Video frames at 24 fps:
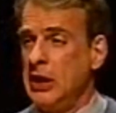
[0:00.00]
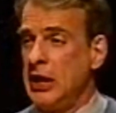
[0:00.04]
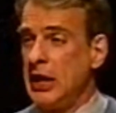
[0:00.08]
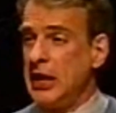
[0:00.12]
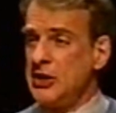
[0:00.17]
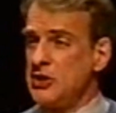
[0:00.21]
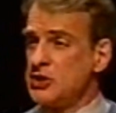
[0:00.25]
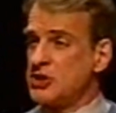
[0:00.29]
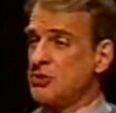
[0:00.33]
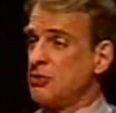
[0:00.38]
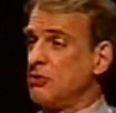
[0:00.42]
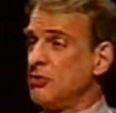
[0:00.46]

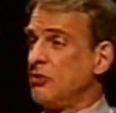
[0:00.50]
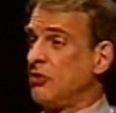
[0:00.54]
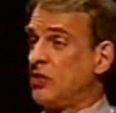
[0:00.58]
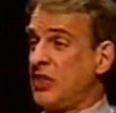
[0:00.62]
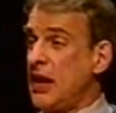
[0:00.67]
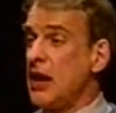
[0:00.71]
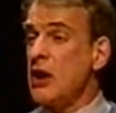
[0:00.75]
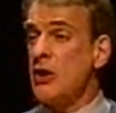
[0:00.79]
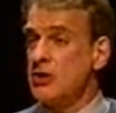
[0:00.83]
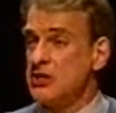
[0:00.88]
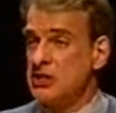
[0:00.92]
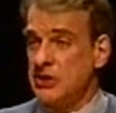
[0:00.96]
and is
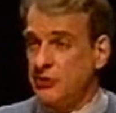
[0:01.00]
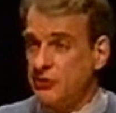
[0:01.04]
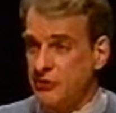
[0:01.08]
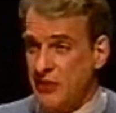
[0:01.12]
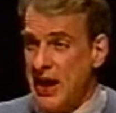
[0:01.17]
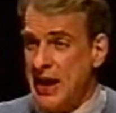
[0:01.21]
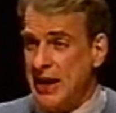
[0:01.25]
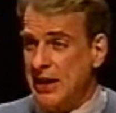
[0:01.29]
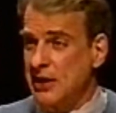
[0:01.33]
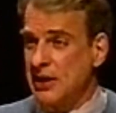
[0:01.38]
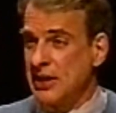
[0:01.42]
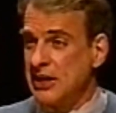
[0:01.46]
there
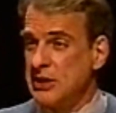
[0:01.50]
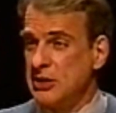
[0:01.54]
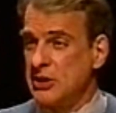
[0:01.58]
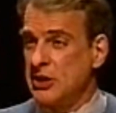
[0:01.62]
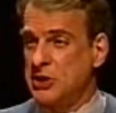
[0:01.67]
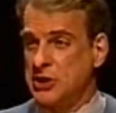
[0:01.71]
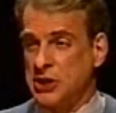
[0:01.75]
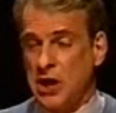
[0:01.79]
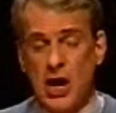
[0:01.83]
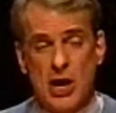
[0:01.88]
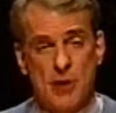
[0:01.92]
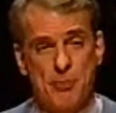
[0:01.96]
defiling the
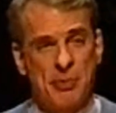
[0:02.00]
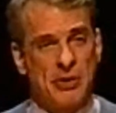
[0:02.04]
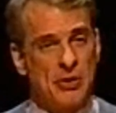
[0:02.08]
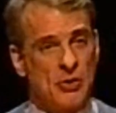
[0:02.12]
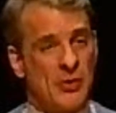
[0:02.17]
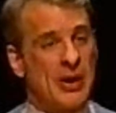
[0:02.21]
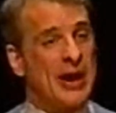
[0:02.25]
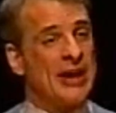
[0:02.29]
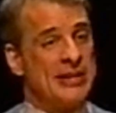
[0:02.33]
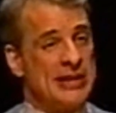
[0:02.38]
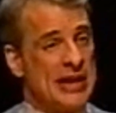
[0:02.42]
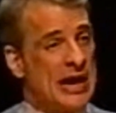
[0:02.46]
carpet
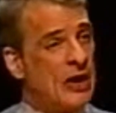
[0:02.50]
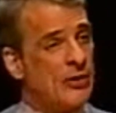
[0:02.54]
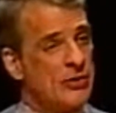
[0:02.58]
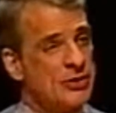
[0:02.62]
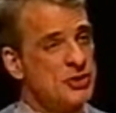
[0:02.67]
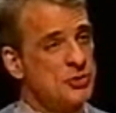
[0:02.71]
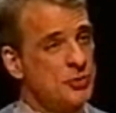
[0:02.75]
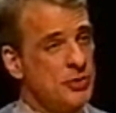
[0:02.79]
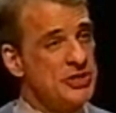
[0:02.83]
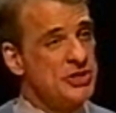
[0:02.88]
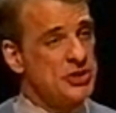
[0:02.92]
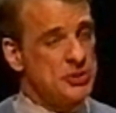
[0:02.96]
right now
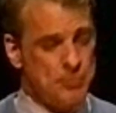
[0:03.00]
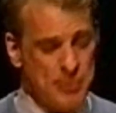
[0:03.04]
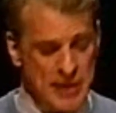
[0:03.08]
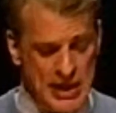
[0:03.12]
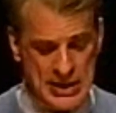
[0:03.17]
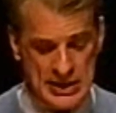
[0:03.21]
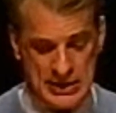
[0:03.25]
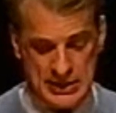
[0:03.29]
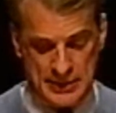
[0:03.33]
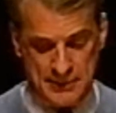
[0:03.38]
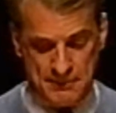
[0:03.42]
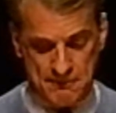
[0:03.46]
as we
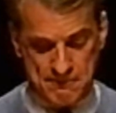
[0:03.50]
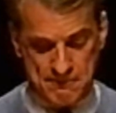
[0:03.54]
speak.